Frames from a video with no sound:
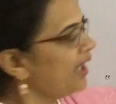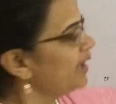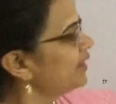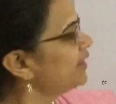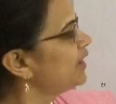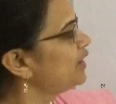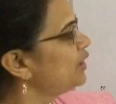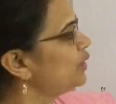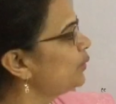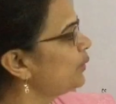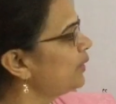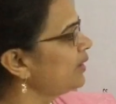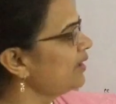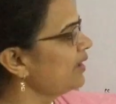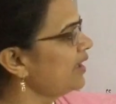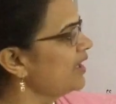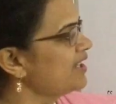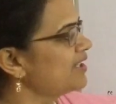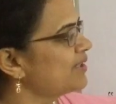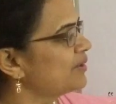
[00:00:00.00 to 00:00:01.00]
The
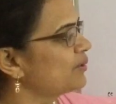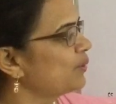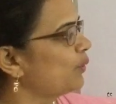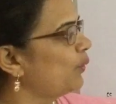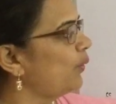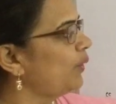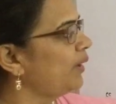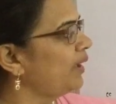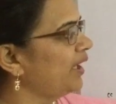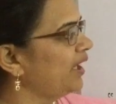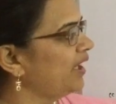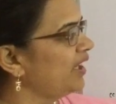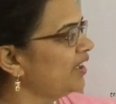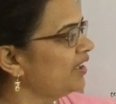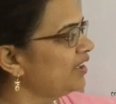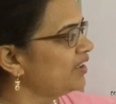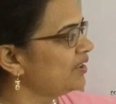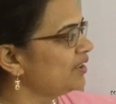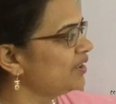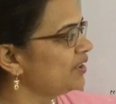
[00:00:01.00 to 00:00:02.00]
urine is stored
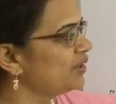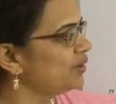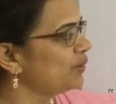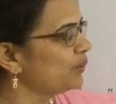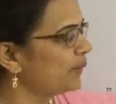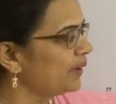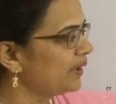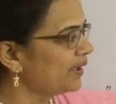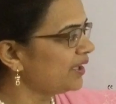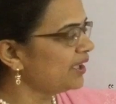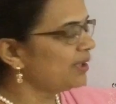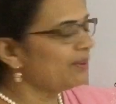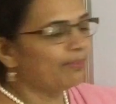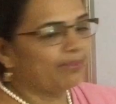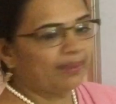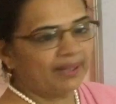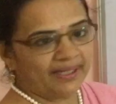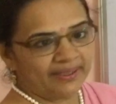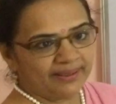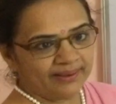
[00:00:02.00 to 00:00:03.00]
in urinary
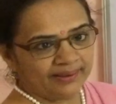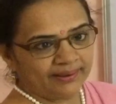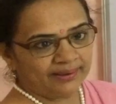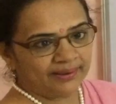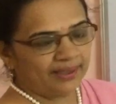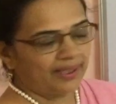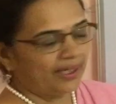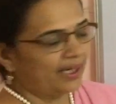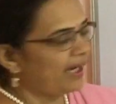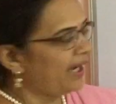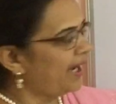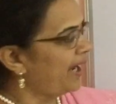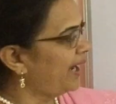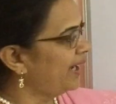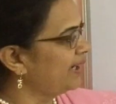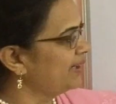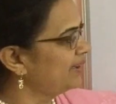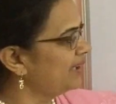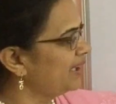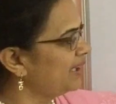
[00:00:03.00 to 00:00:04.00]
bladder
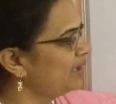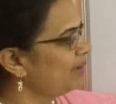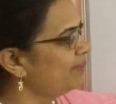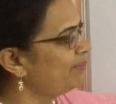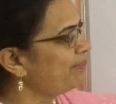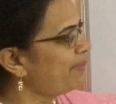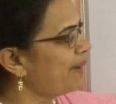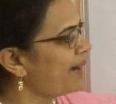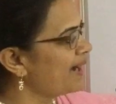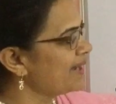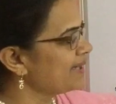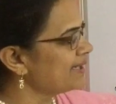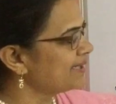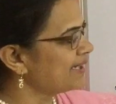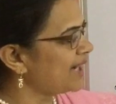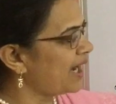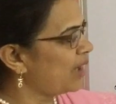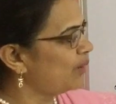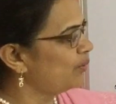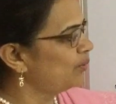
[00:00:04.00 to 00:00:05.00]
and then passed
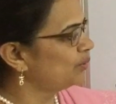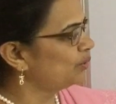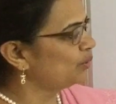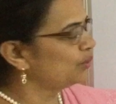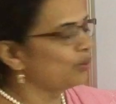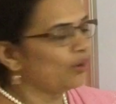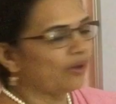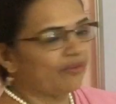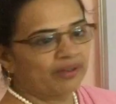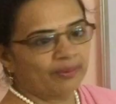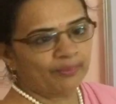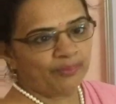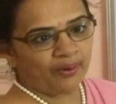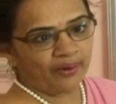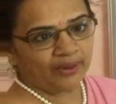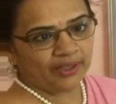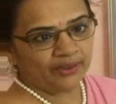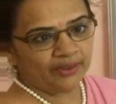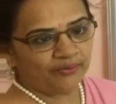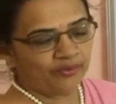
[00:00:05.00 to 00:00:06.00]
out through our body,